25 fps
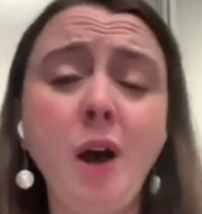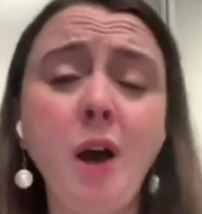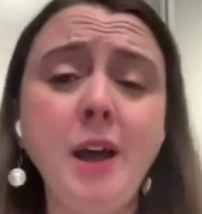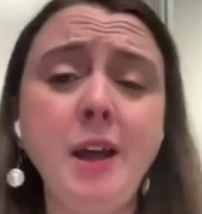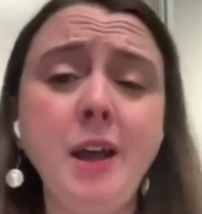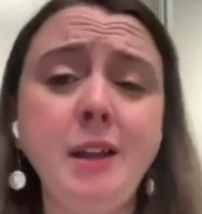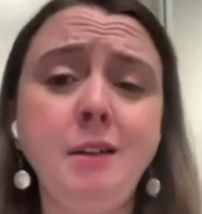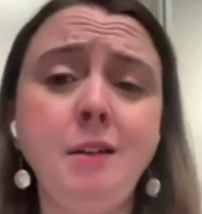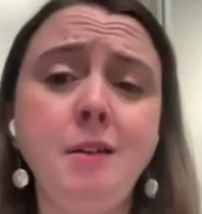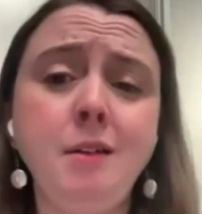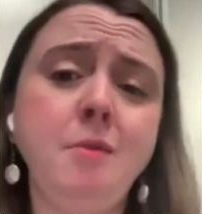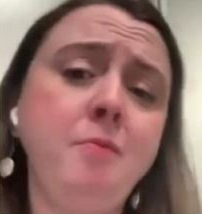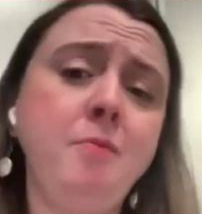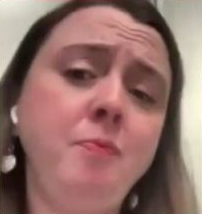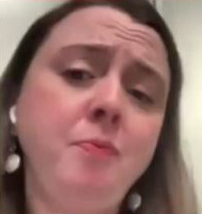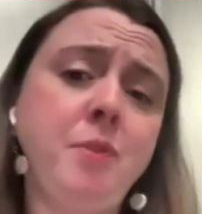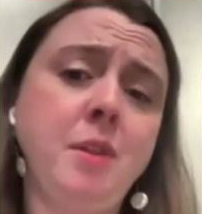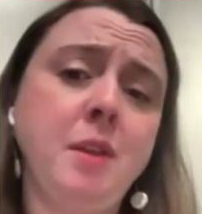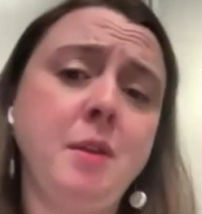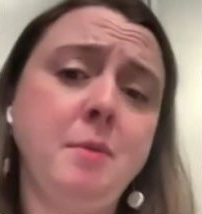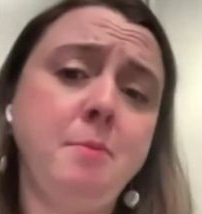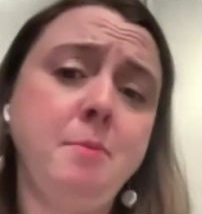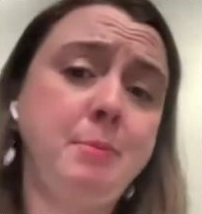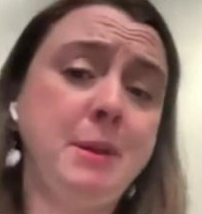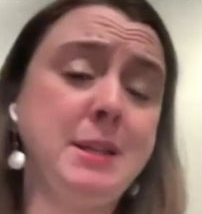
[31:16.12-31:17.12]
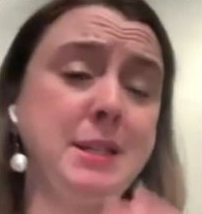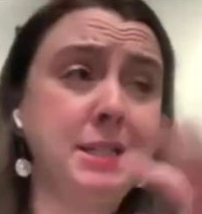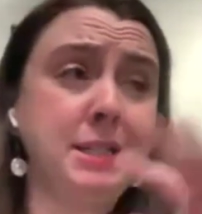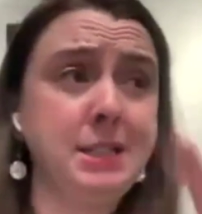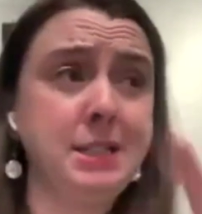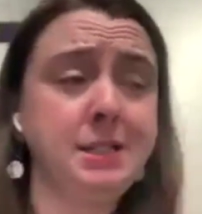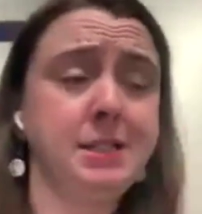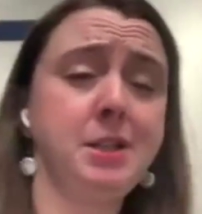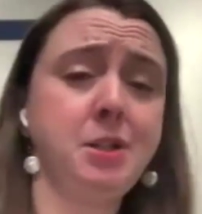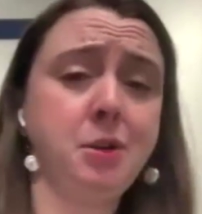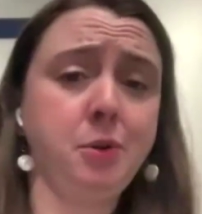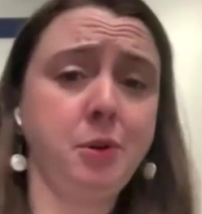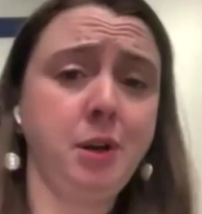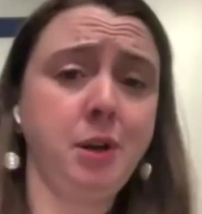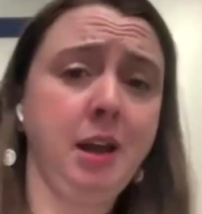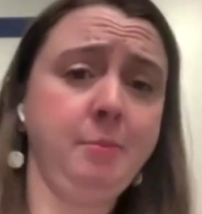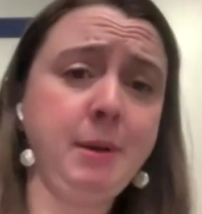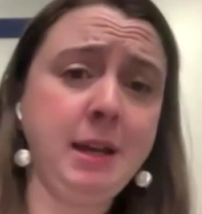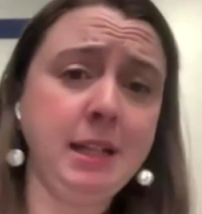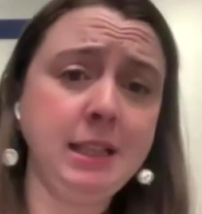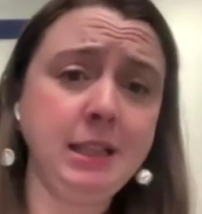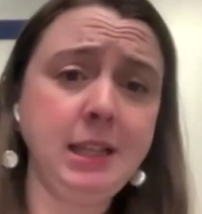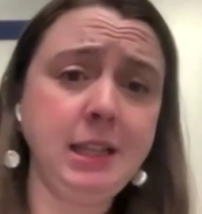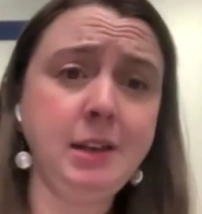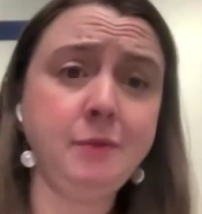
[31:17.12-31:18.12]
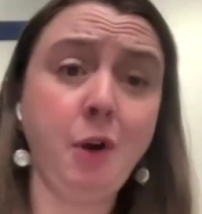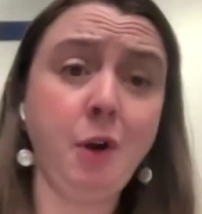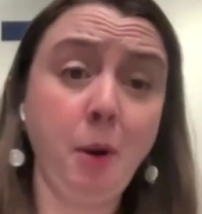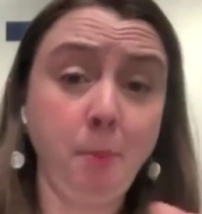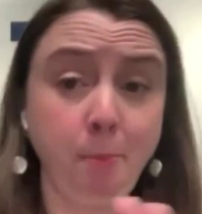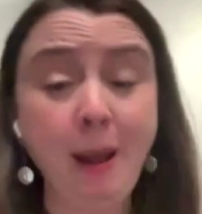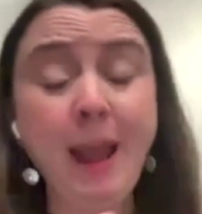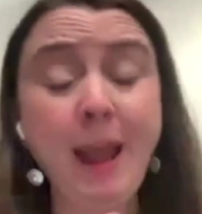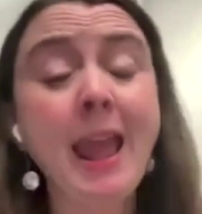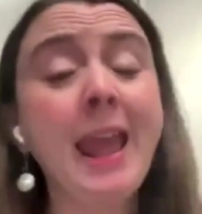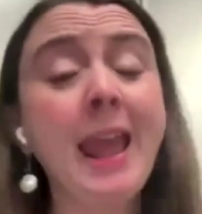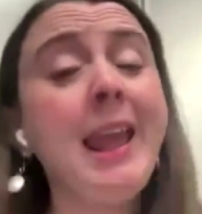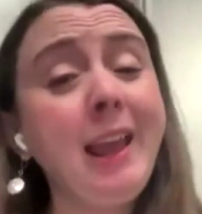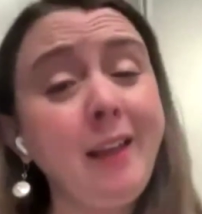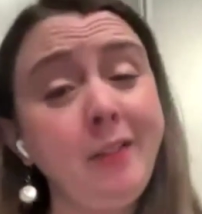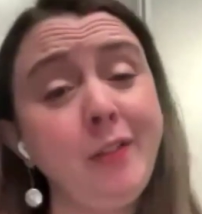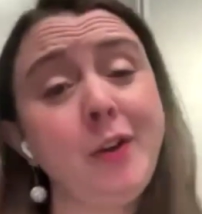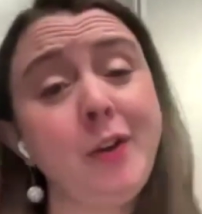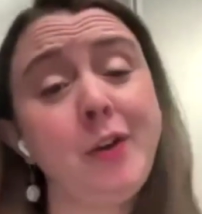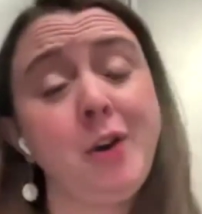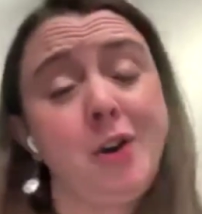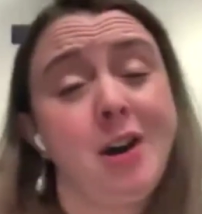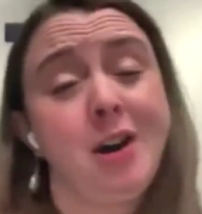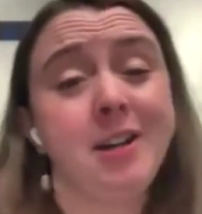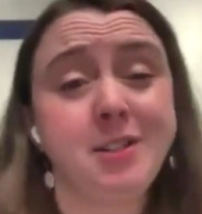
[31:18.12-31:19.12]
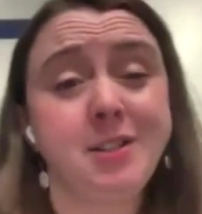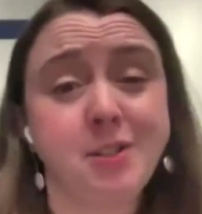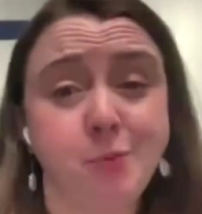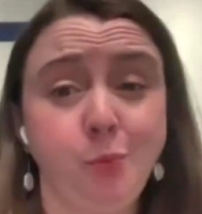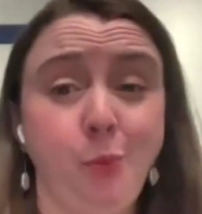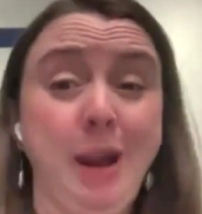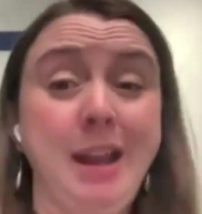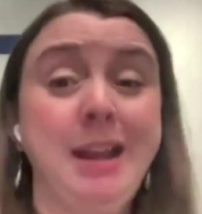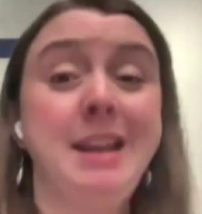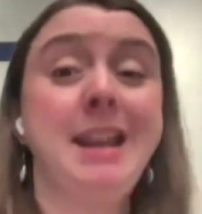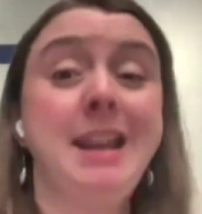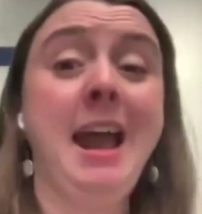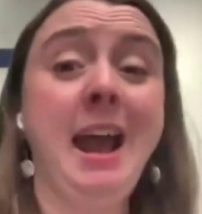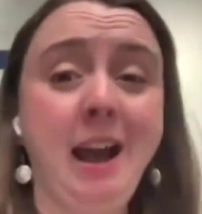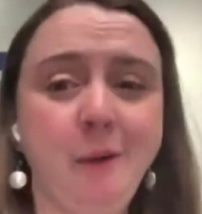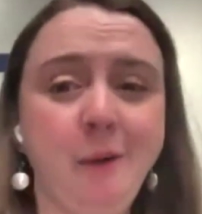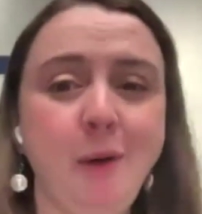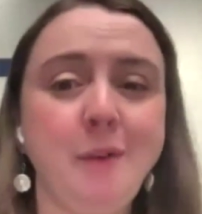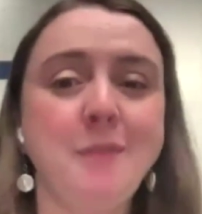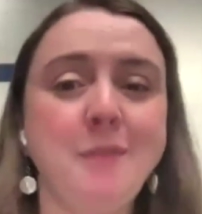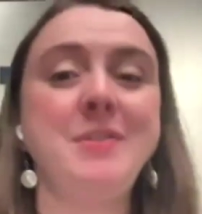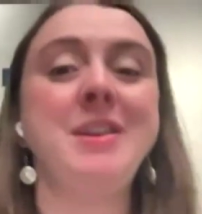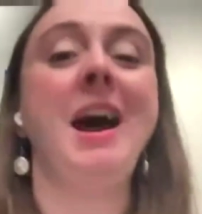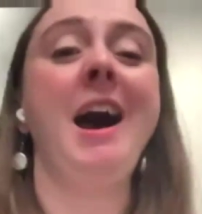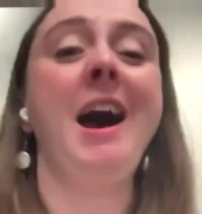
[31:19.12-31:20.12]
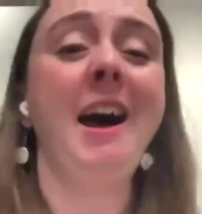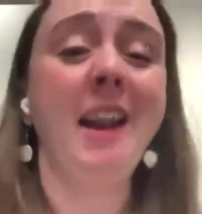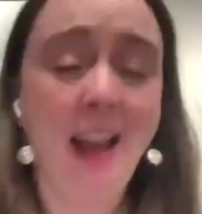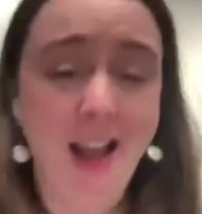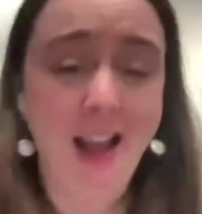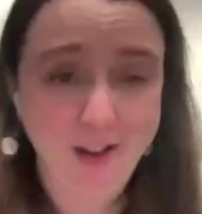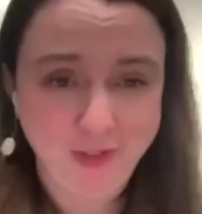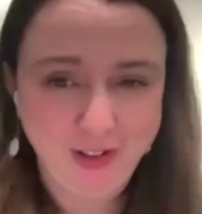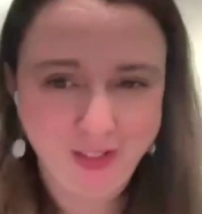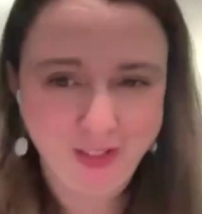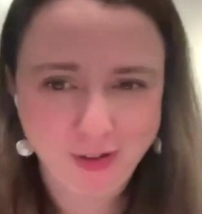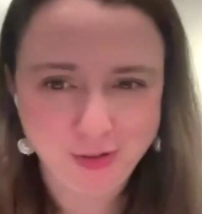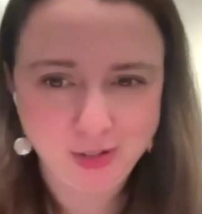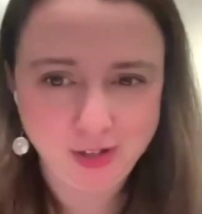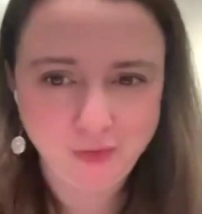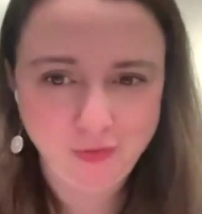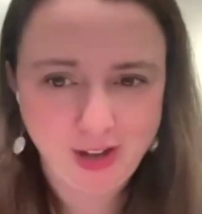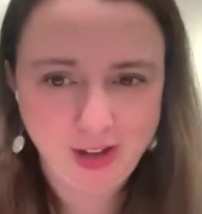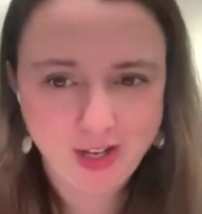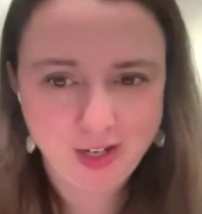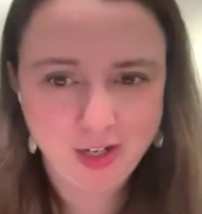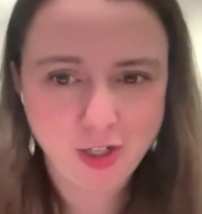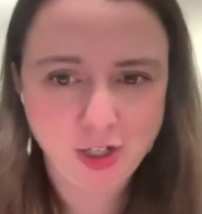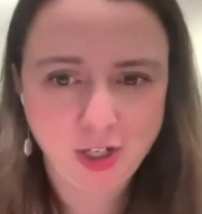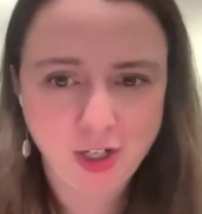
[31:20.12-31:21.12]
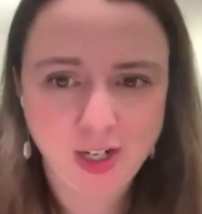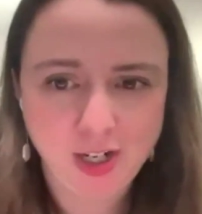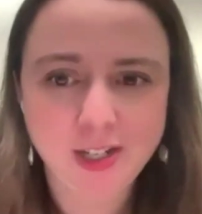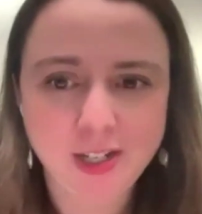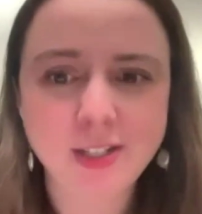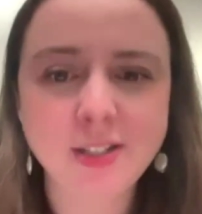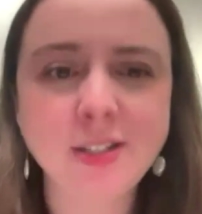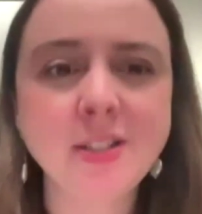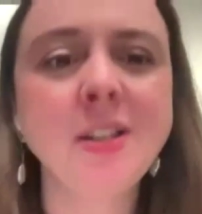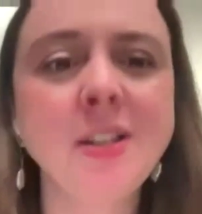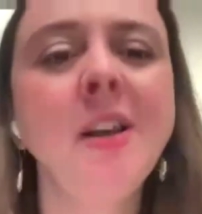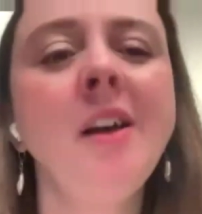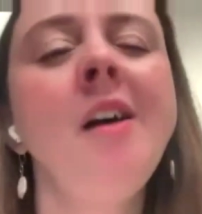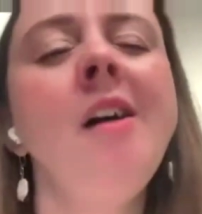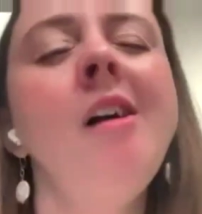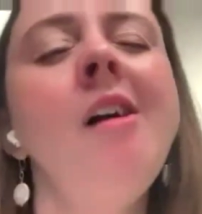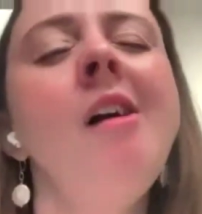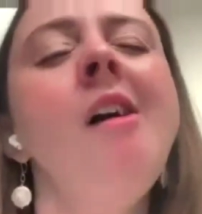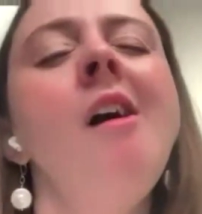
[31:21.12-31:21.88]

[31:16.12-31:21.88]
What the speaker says: one, businesses that don't have paid leave are paying the costs right now of not having those advantages.